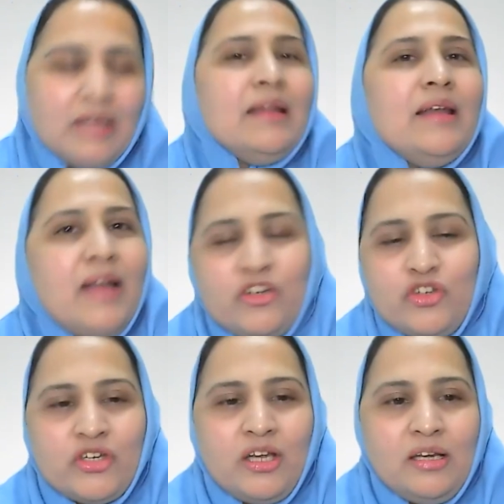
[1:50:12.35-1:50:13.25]
In a
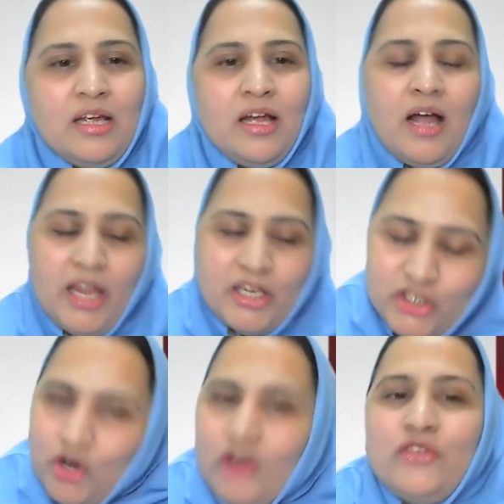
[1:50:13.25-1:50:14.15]
nutshell, I
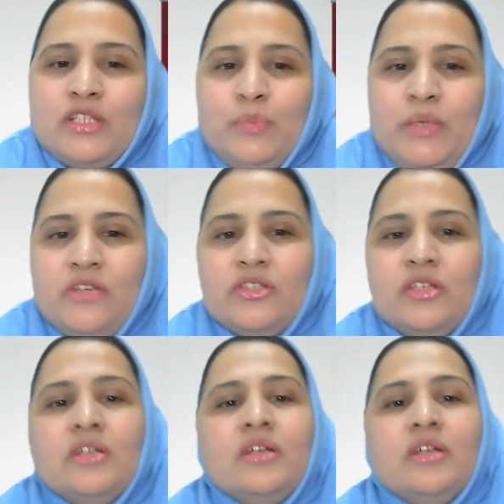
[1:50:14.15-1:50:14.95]
enjoyed your speech.